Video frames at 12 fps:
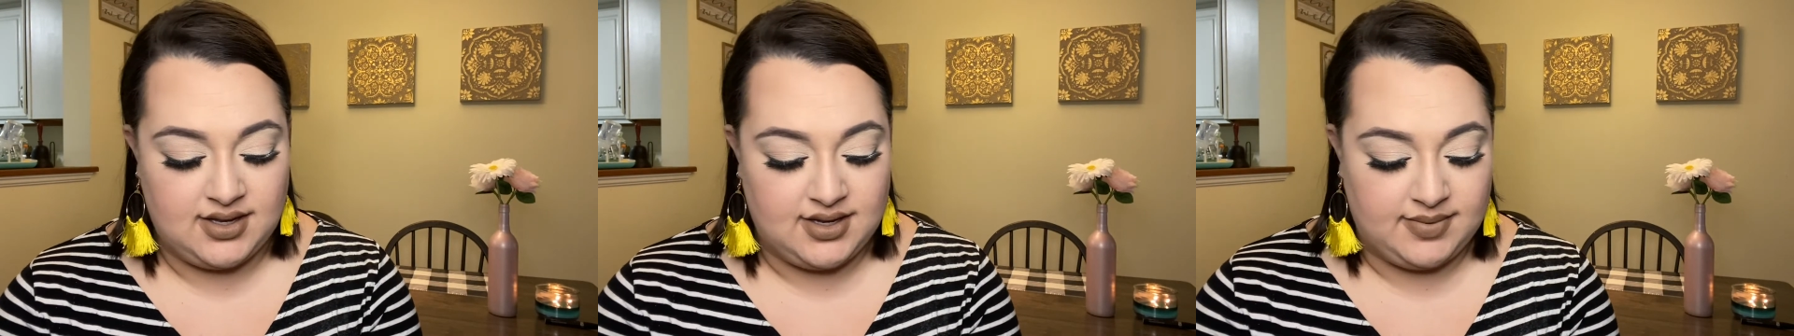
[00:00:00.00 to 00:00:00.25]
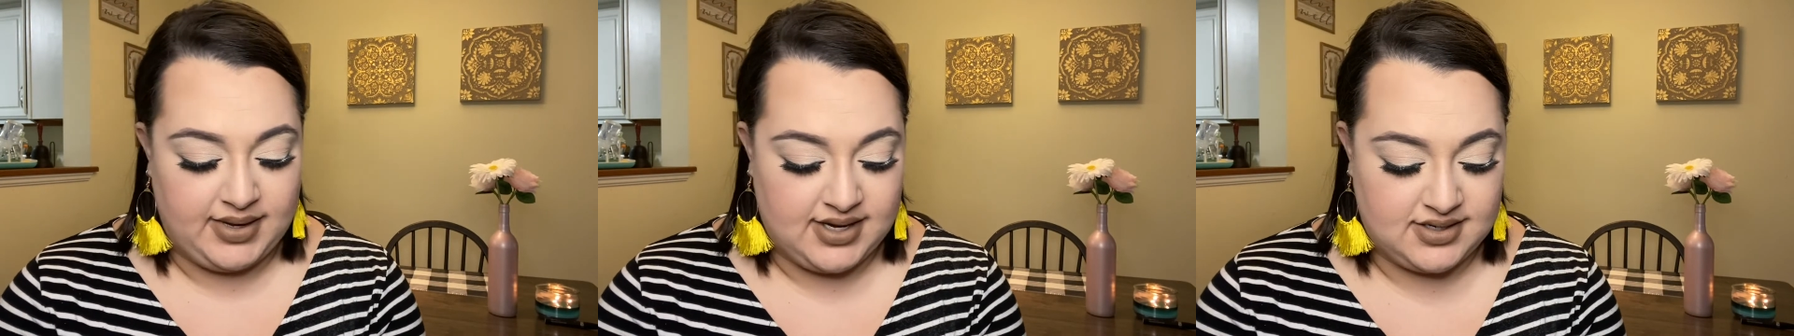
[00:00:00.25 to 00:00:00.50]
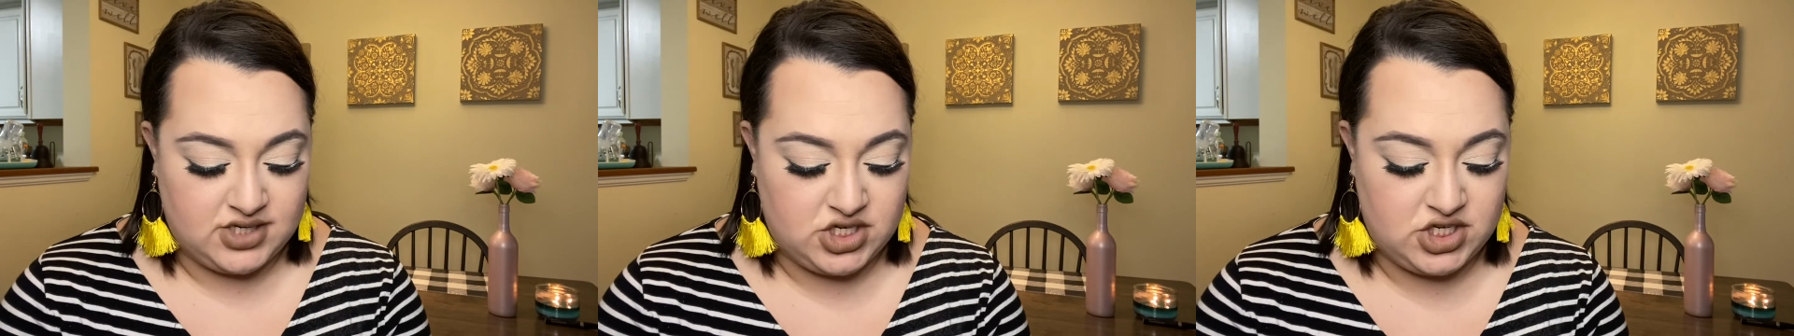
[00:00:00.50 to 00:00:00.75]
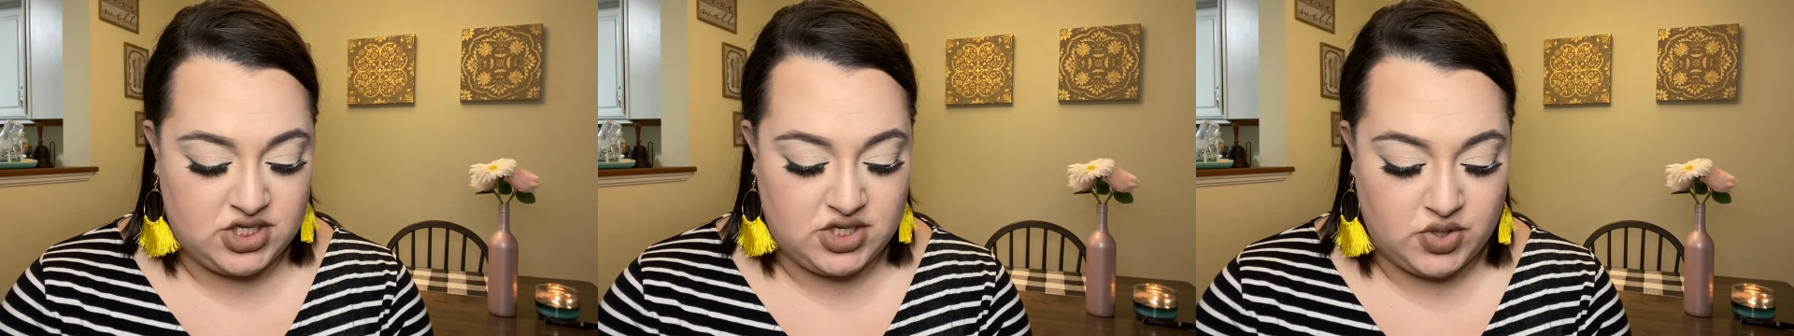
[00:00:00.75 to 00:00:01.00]
because it's
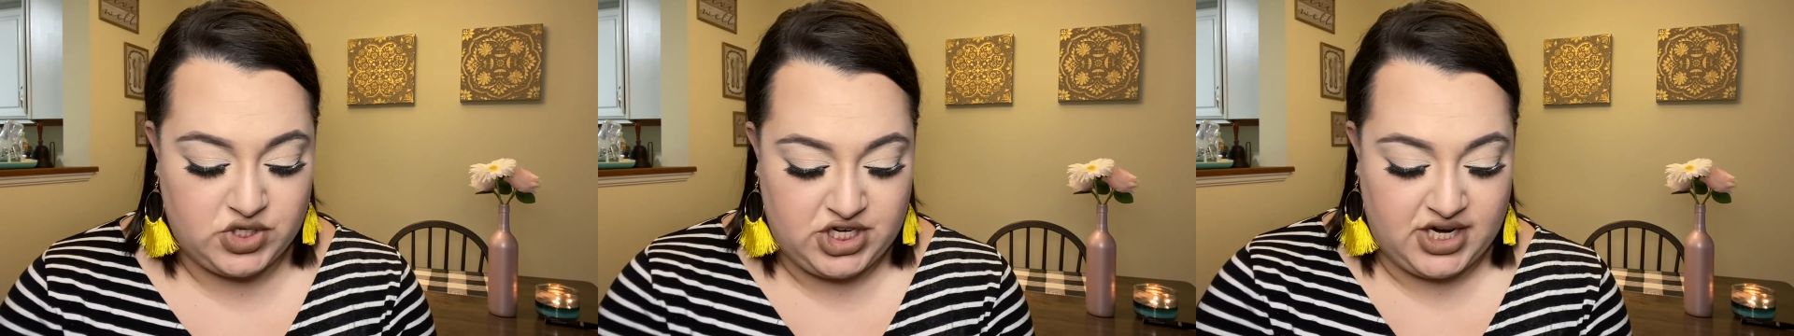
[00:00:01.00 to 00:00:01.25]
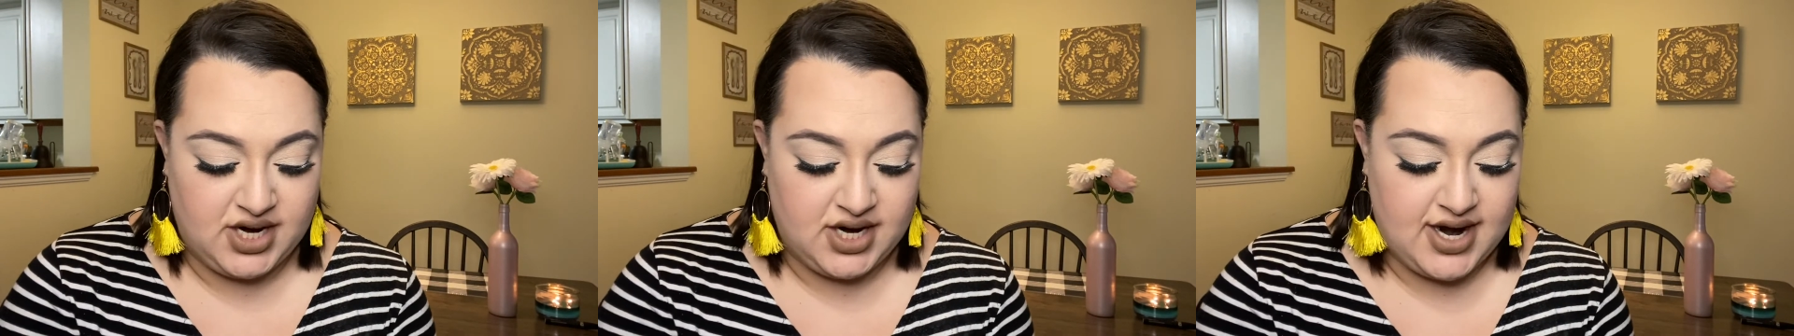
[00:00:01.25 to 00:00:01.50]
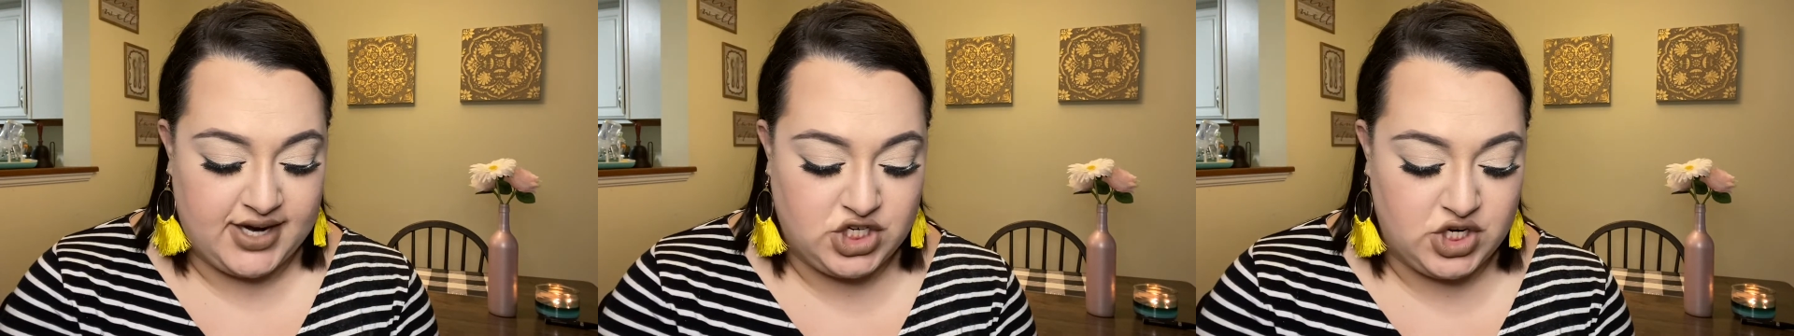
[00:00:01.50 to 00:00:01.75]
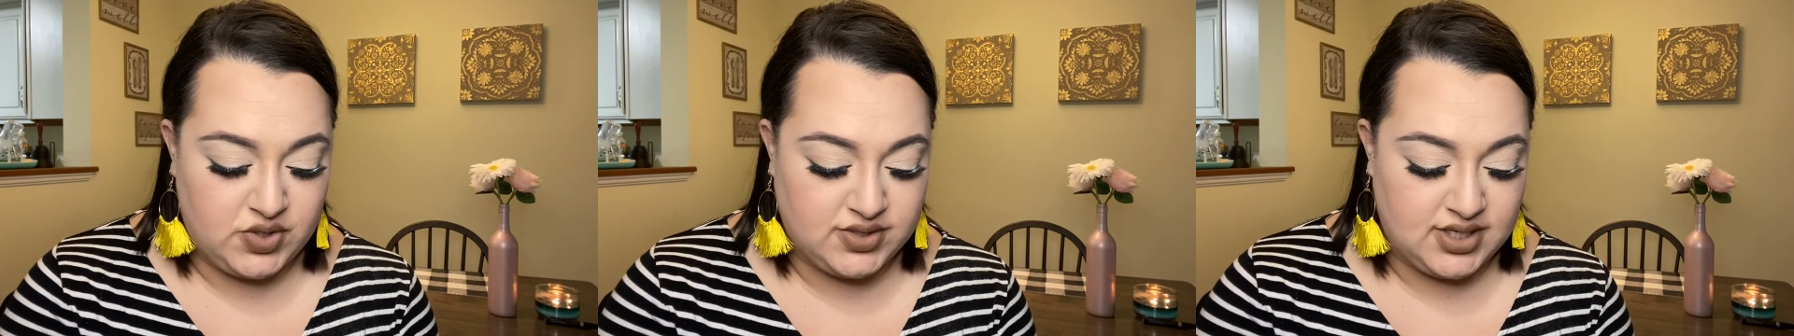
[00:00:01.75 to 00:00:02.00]
so sheer. I
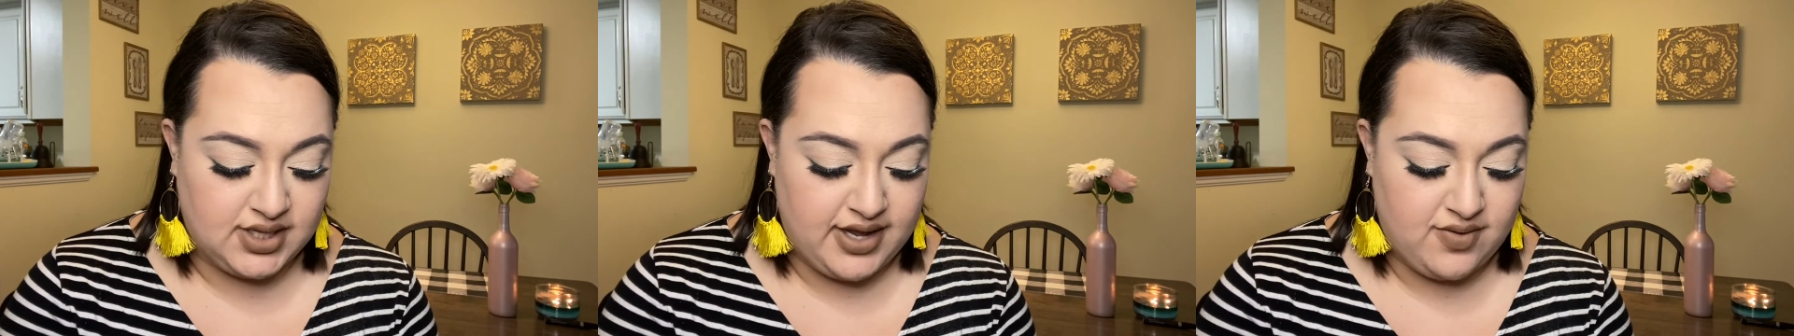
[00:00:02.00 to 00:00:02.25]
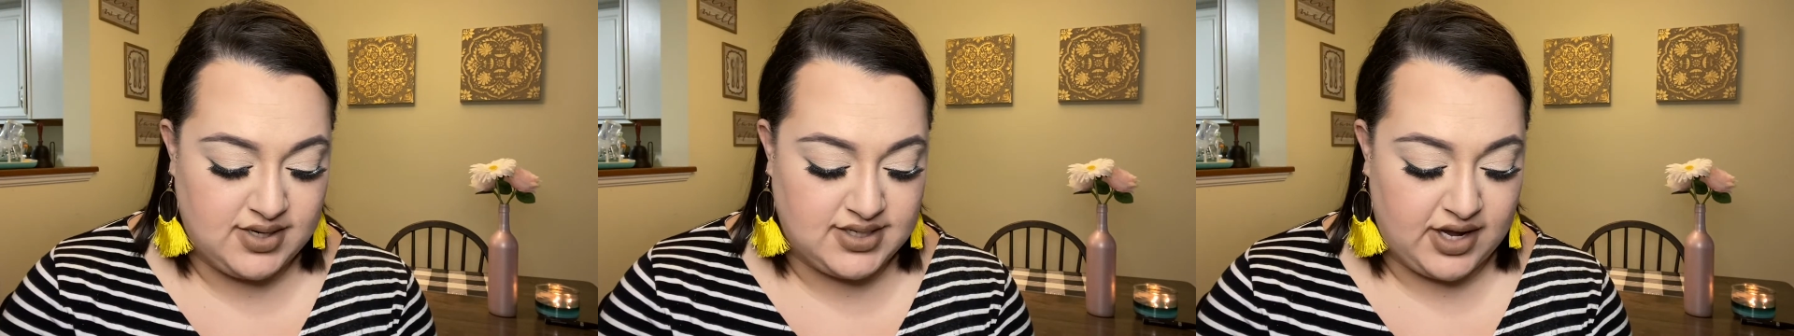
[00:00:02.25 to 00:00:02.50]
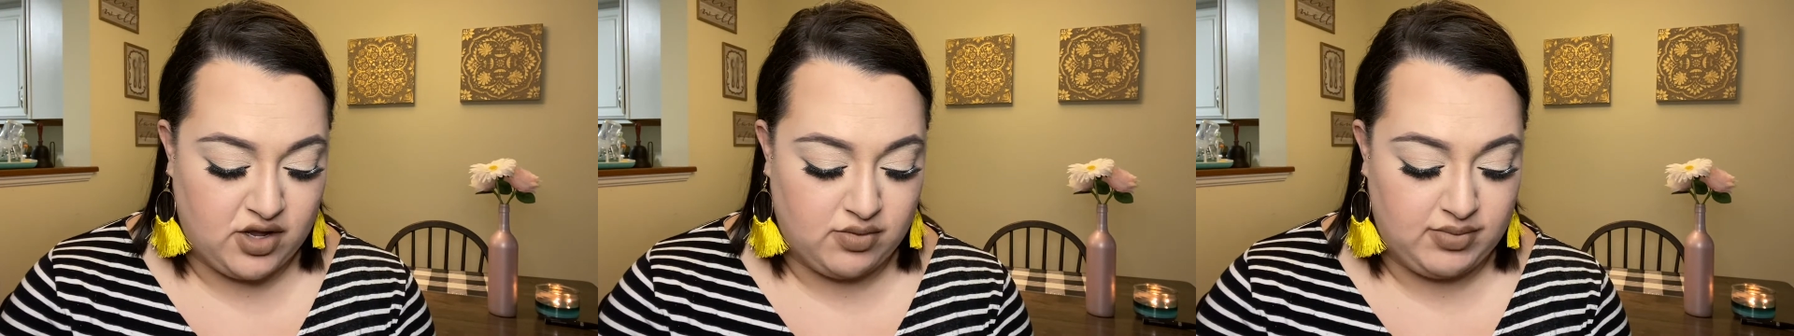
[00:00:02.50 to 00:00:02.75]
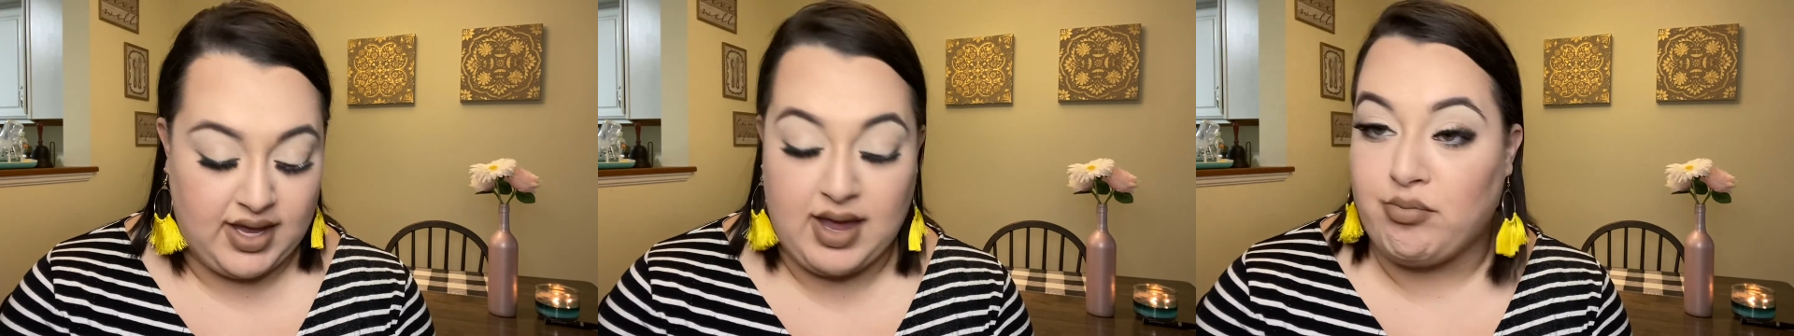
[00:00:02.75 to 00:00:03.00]
chose a light one to help me